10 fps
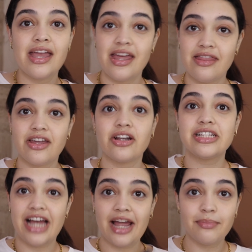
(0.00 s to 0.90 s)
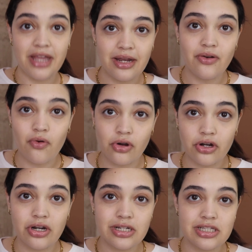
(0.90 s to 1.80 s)
in their timeline
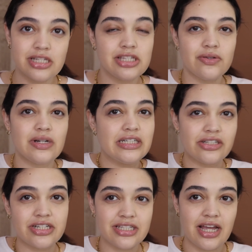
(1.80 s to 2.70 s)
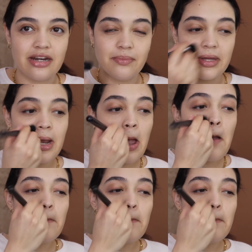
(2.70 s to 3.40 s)
order just to understand a bit.